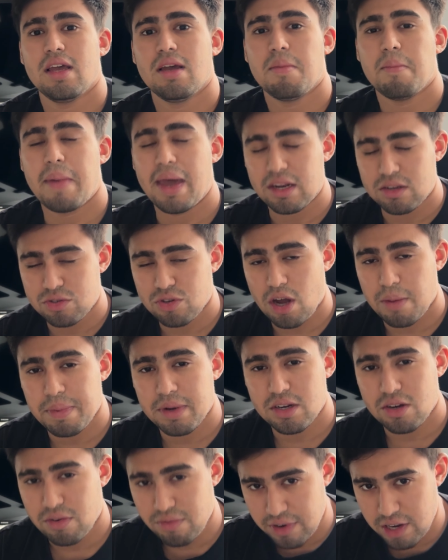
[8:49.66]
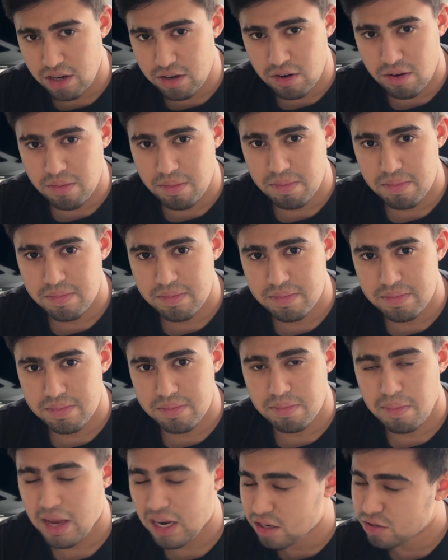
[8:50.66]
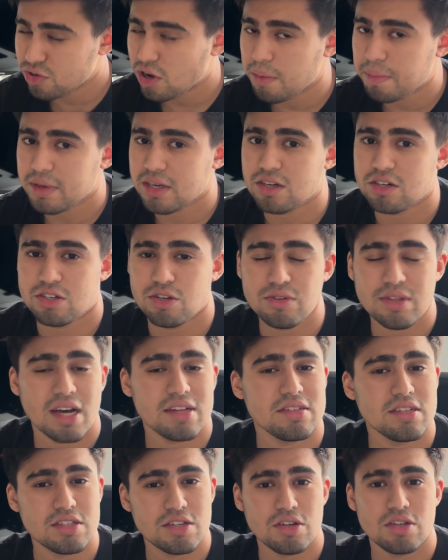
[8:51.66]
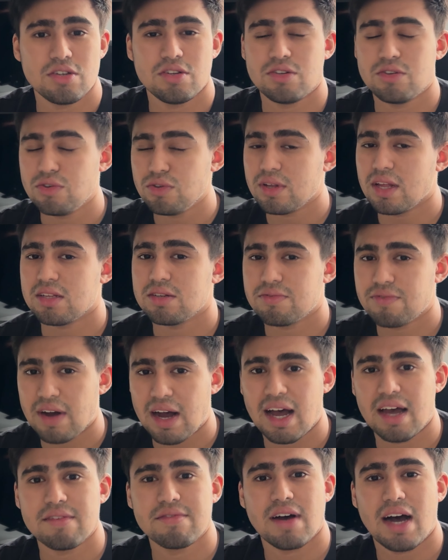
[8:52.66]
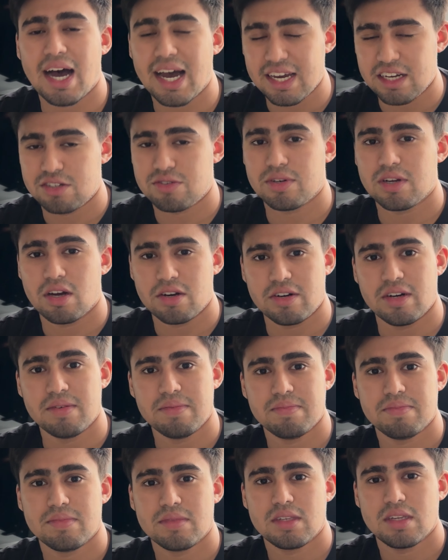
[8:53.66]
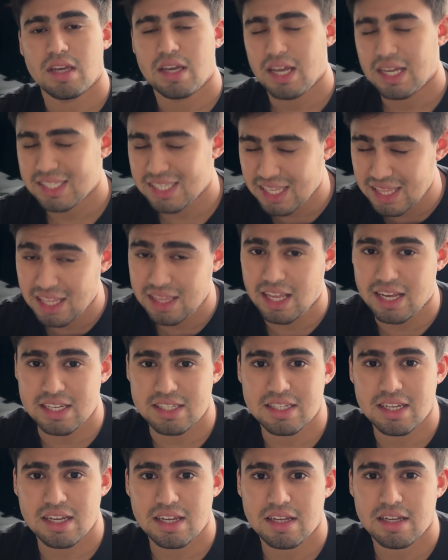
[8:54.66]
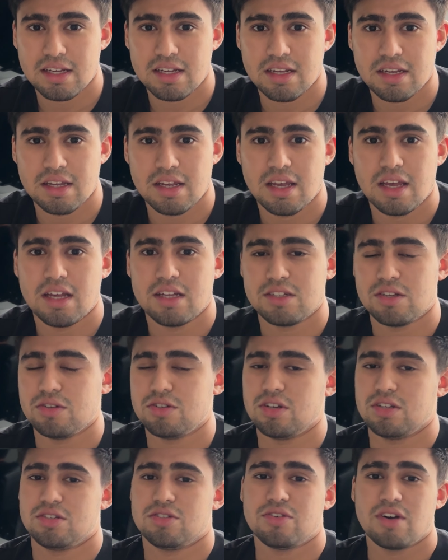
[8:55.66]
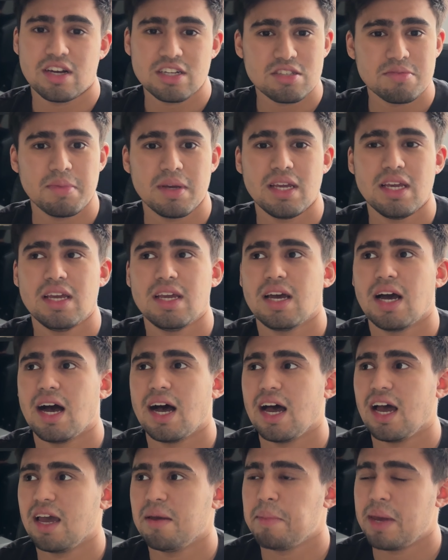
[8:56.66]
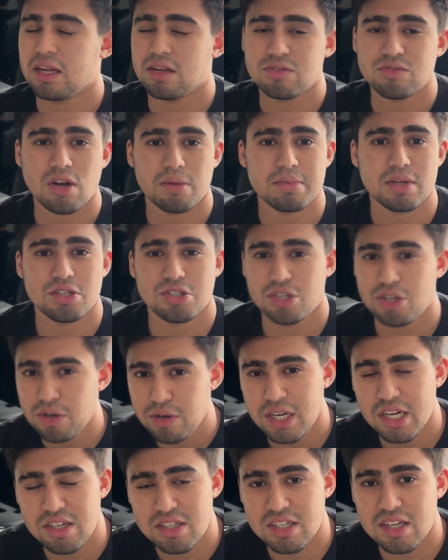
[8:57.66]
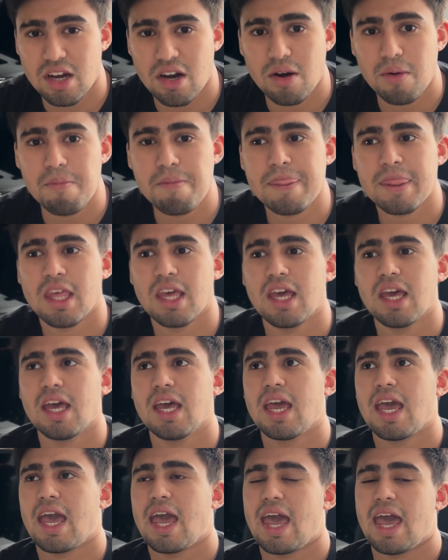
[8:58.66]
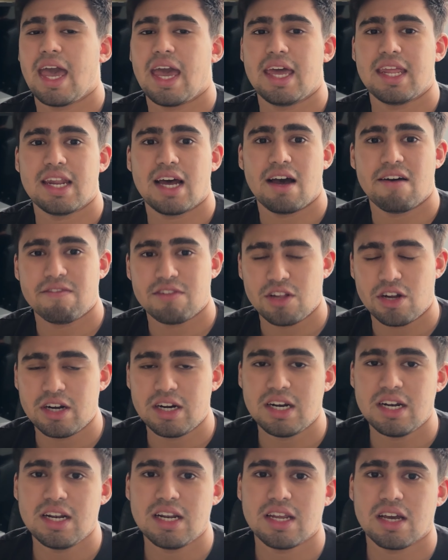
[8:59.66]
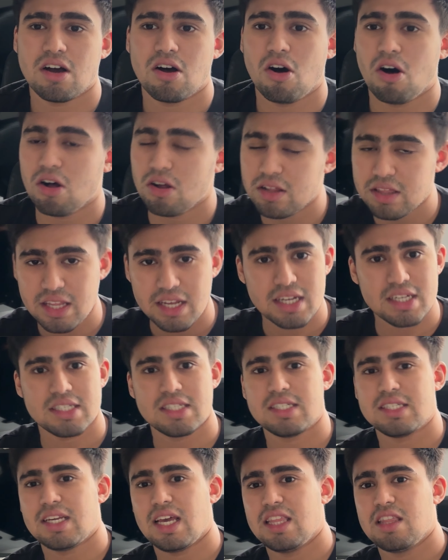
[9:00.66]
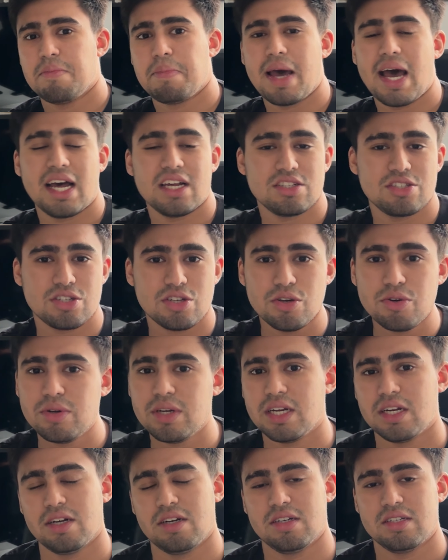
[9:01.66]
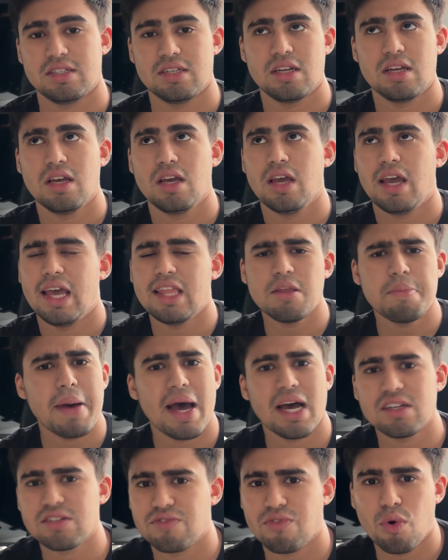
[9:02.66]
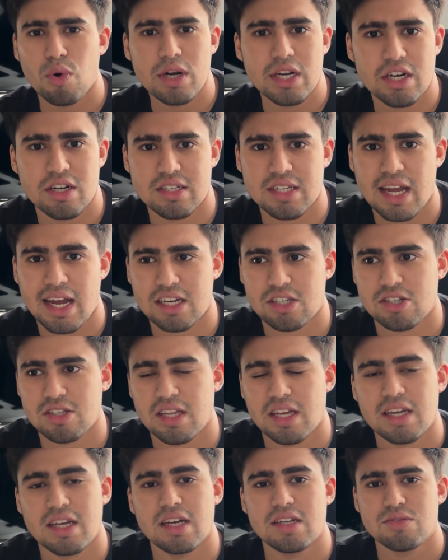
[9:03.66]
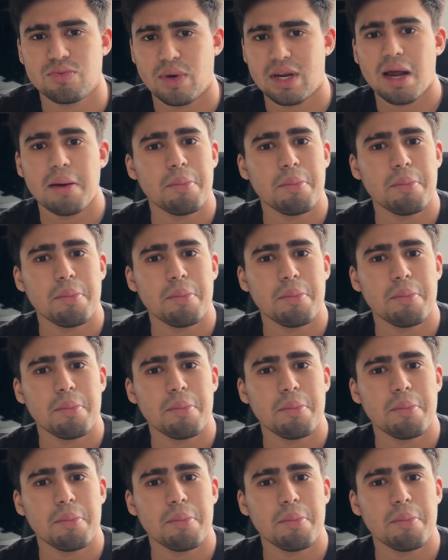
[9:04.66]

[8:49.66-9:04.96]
manual swapping your vehicle. Manual swapping your 2002 to 2005 IS300. It's in the list. So just trust me. I manual swapped it 2 years ago, and I've learned all this in the past 2 years. In the past 4 years, actually, because when I